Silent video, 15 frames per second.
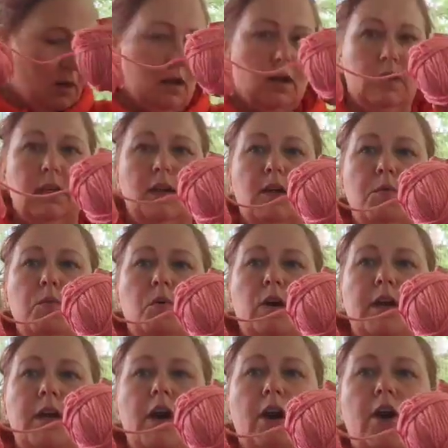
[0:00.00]
little more
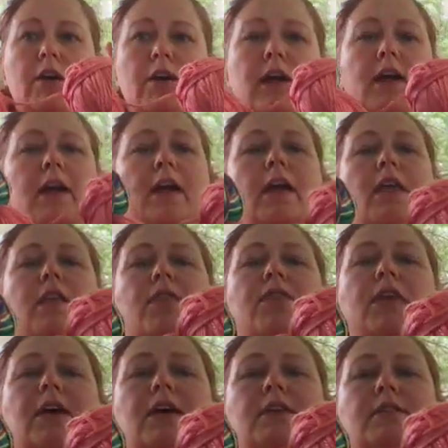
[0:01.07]
yarn.
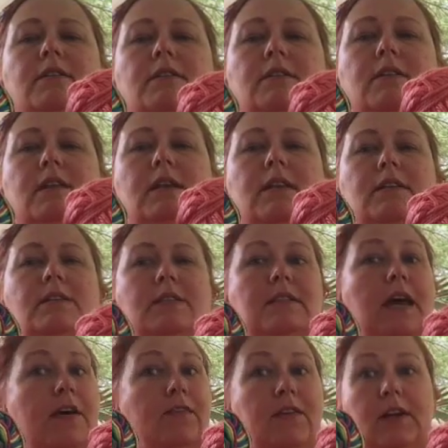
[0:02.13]
This is
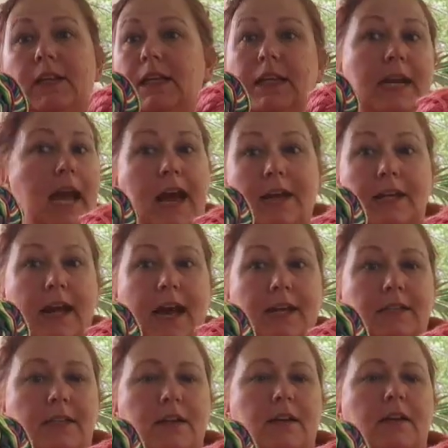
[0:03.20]
definitely not
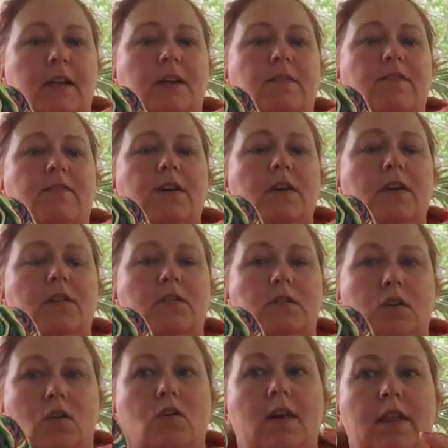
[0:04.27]
cotton. It feels
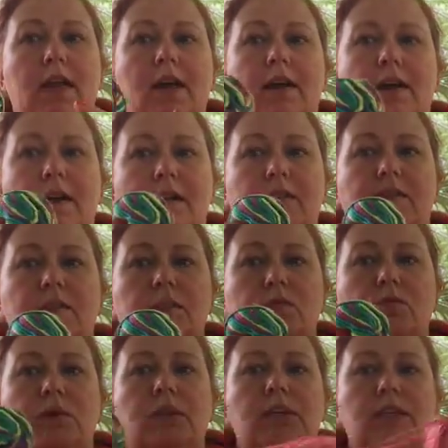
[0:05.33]
acrylic. It feels really